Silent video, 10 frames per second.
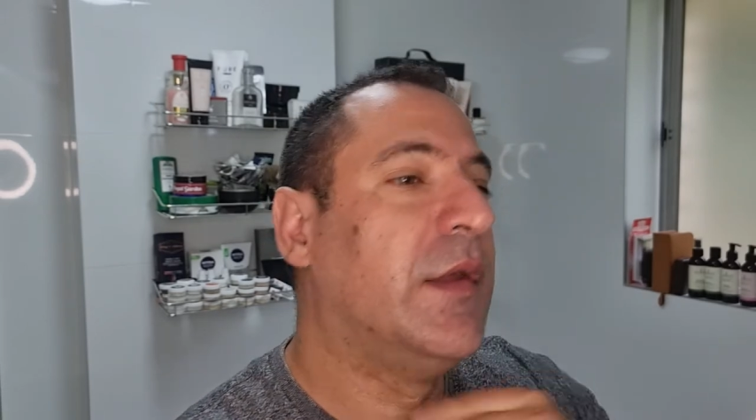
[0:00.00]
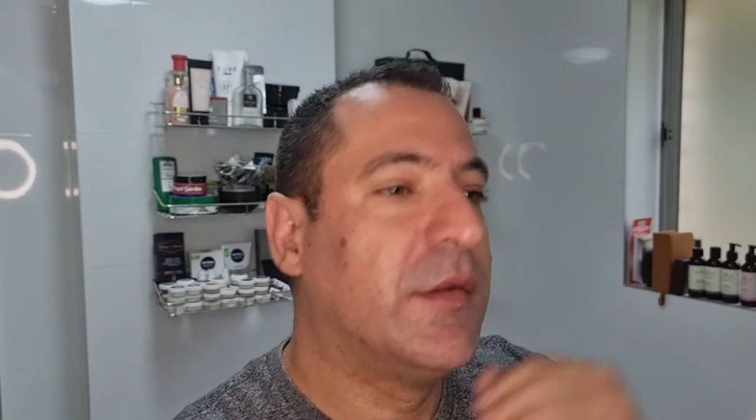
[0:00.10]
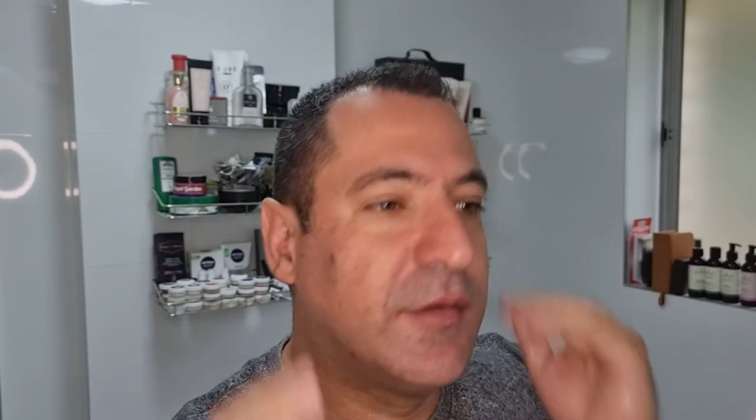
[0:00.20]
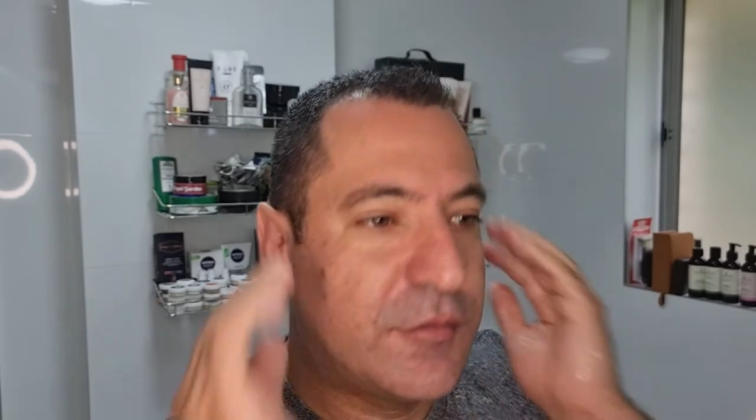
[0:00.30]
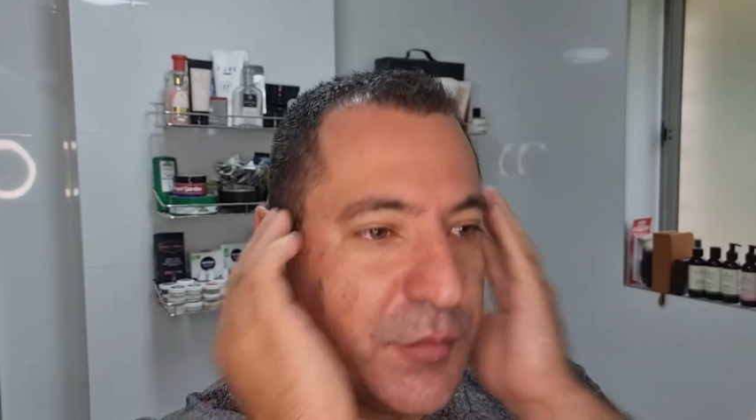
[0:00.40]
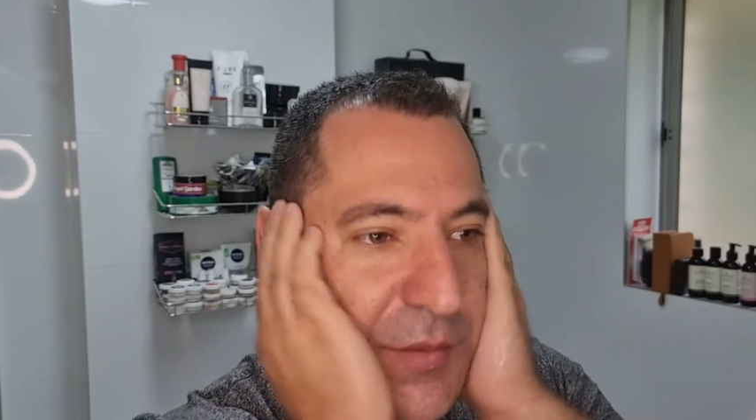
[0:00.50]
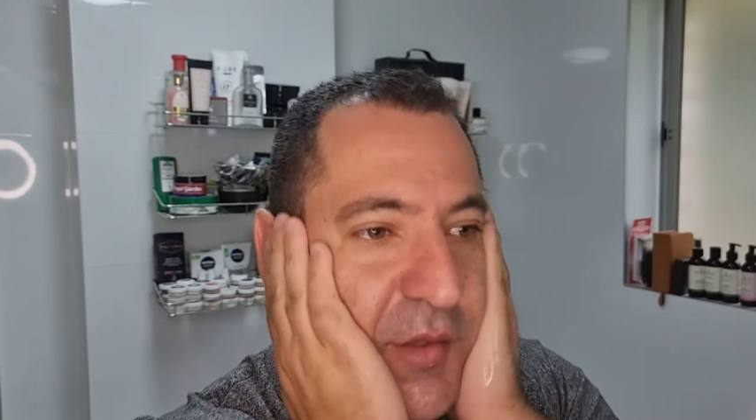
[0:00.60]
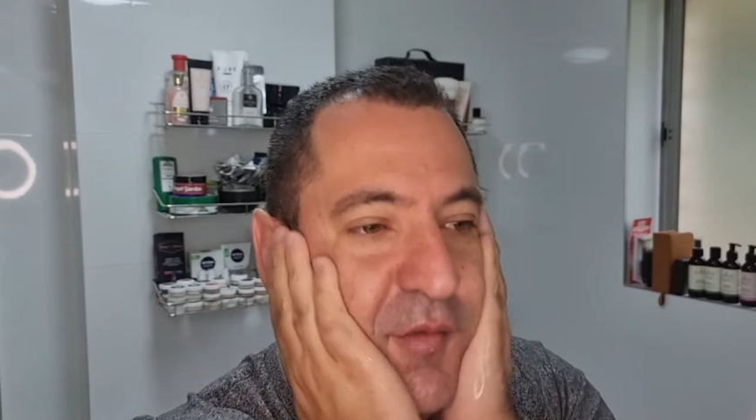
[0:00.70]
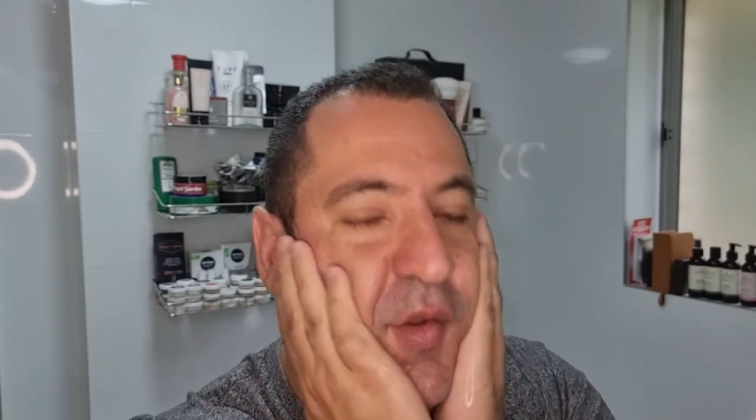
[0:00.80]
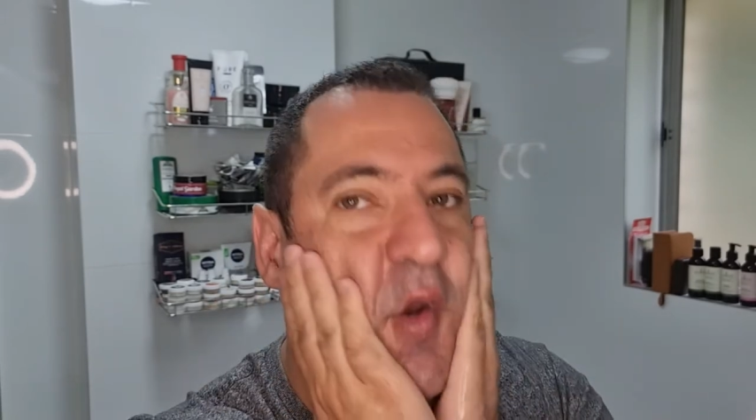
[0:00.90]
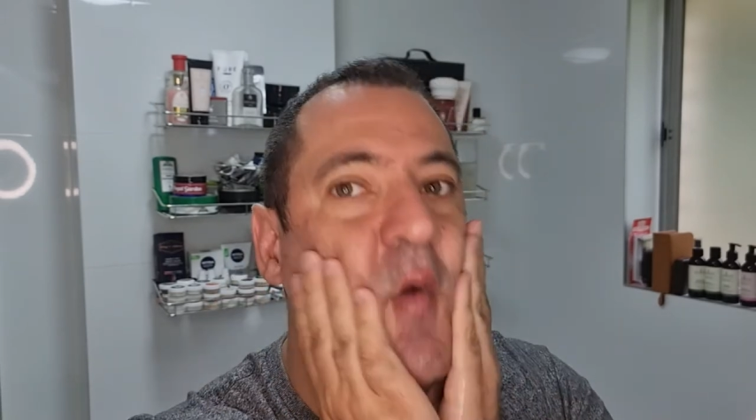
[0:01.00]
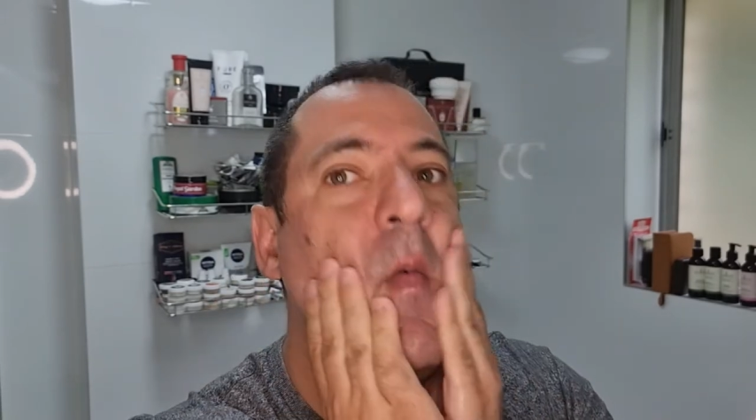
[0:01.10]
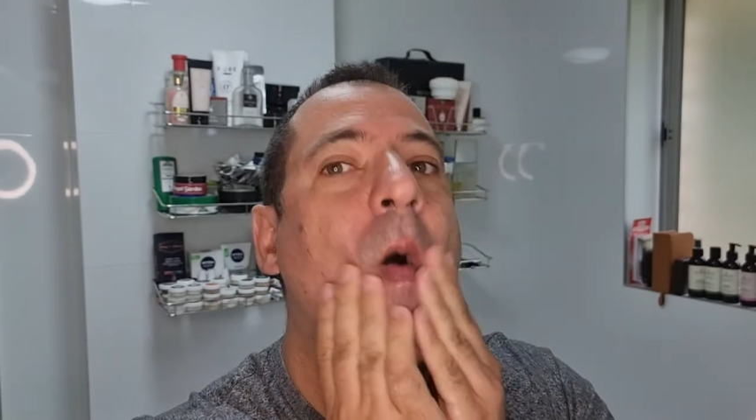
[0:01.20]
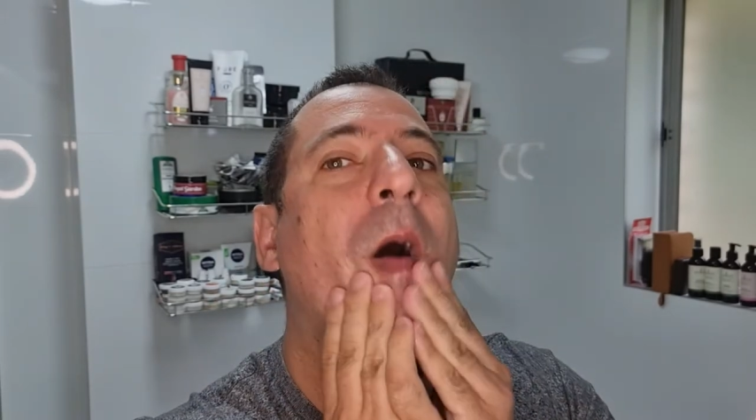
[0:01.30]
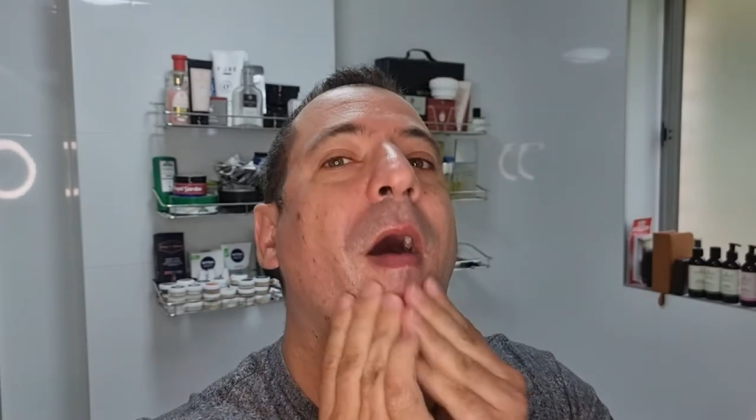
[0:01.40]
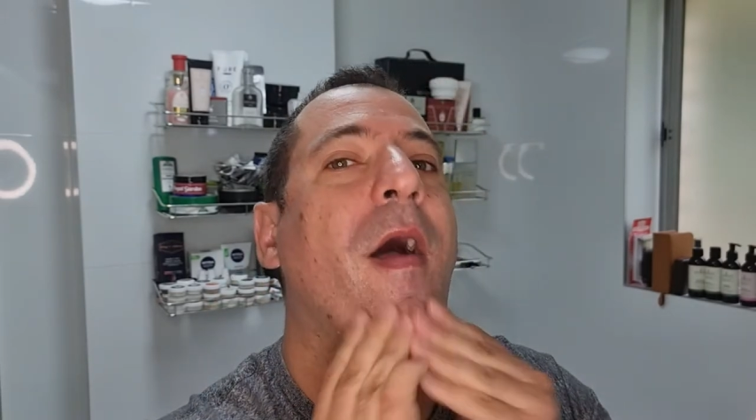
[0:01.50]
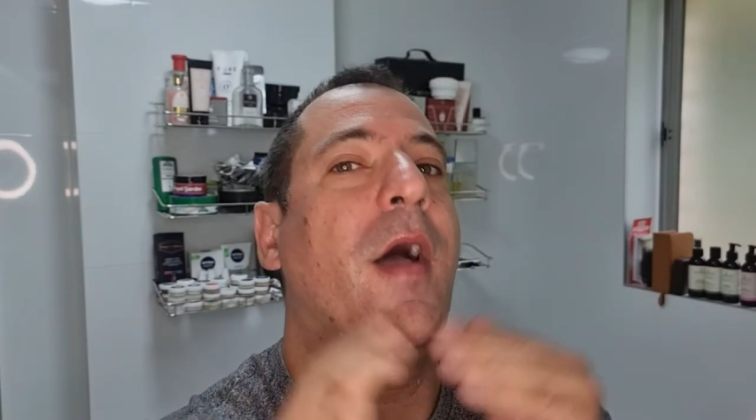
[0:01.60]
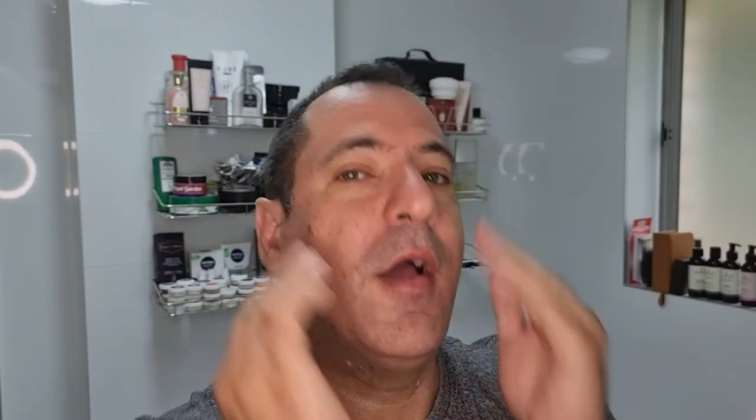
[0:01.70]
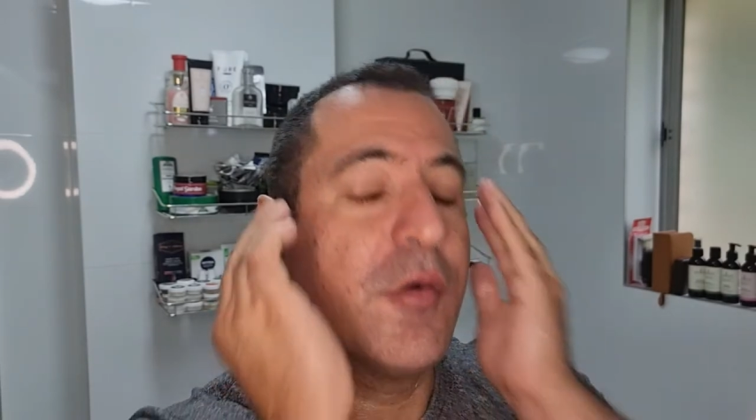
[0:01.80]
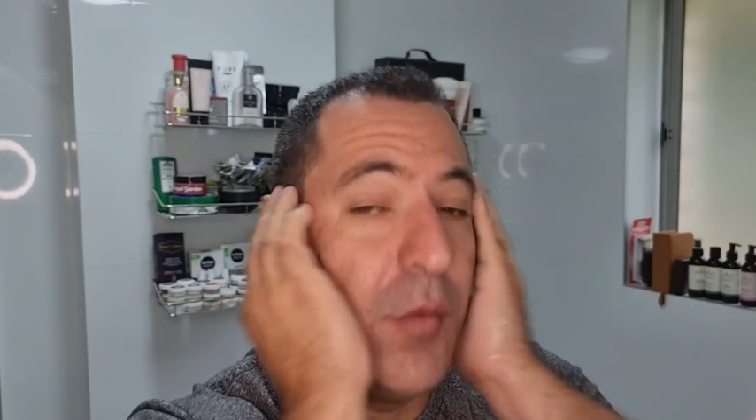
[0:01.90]
This would be considered
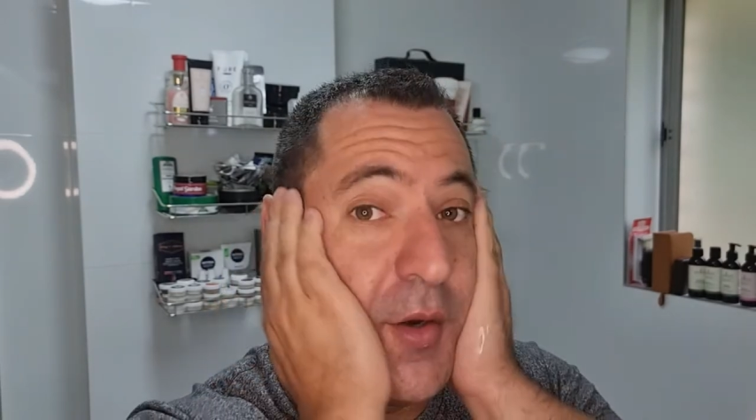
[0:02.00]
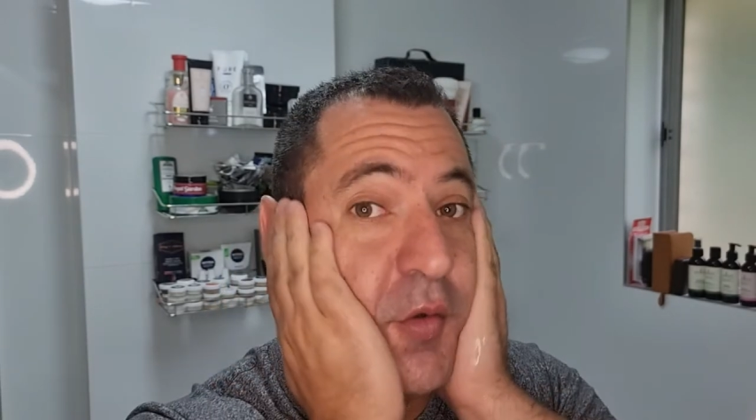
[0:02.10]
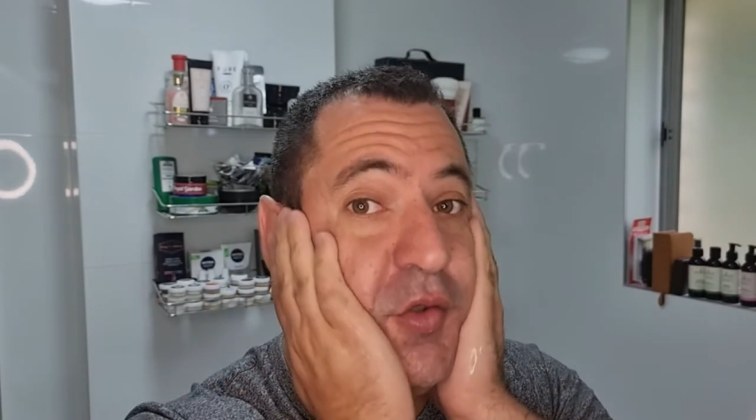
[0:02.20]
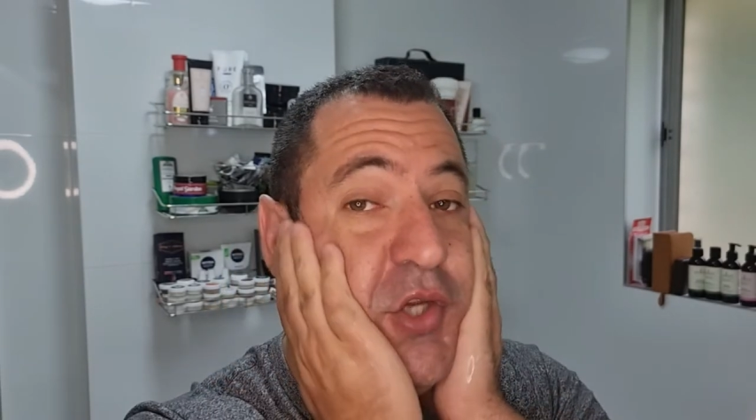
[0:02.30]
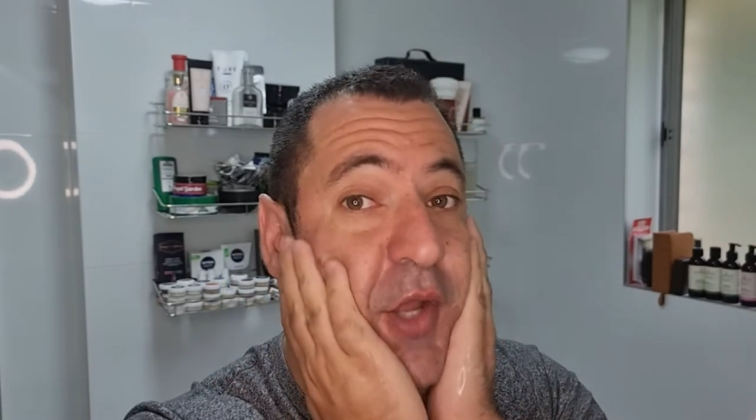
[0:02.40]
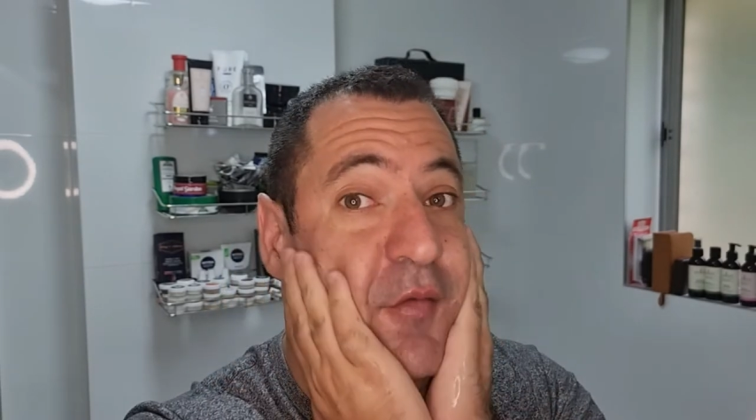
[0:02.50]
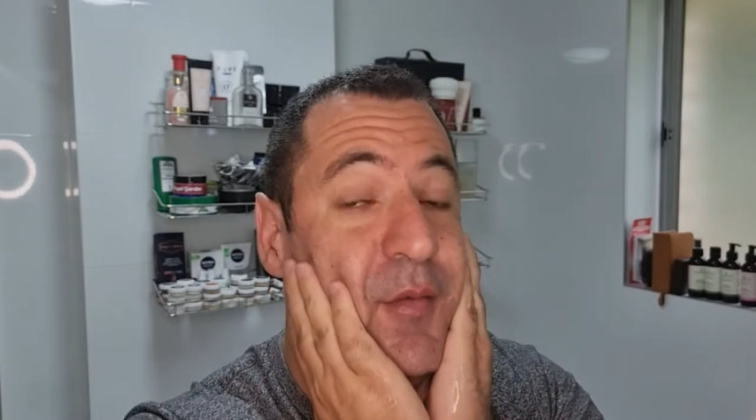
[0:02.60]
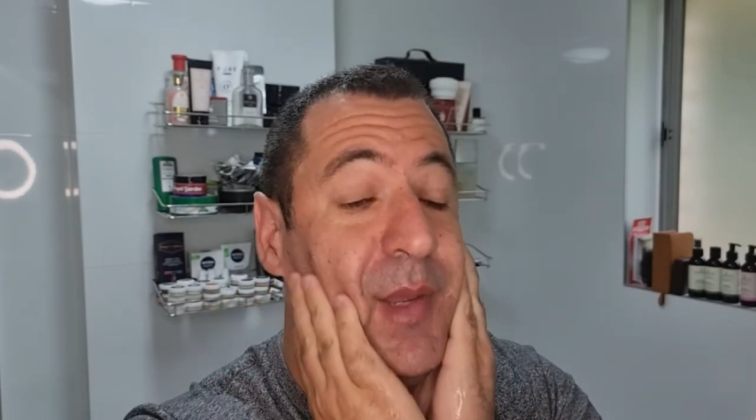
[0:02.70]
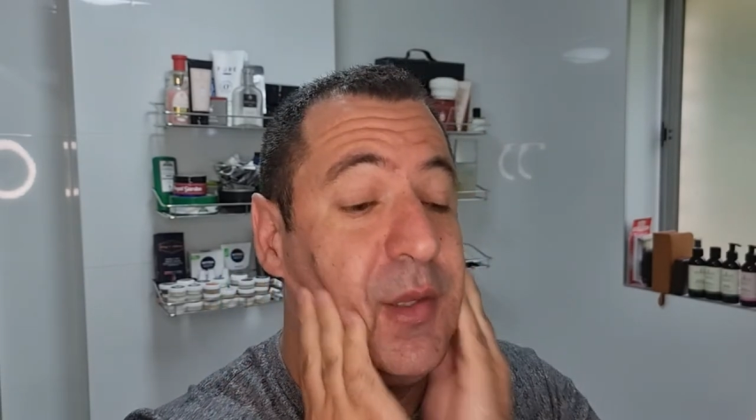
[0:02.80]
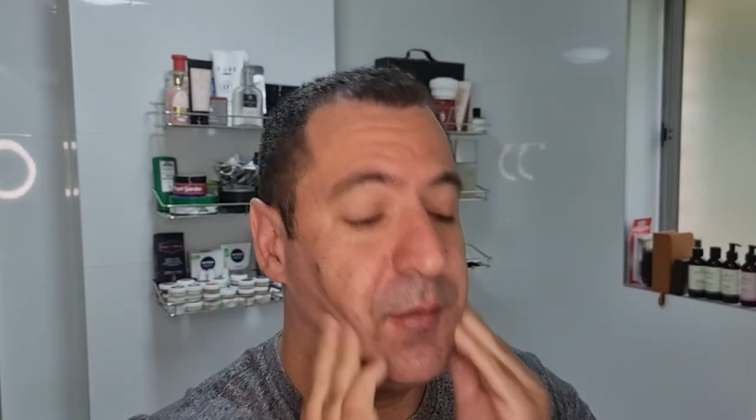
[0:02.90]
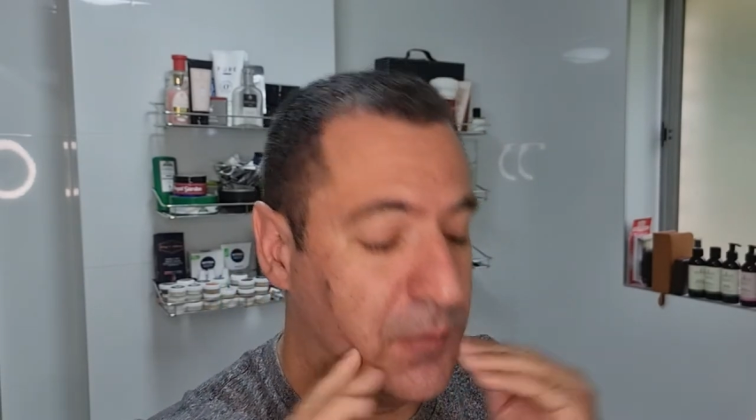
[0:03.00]
a, quite a good shave for me.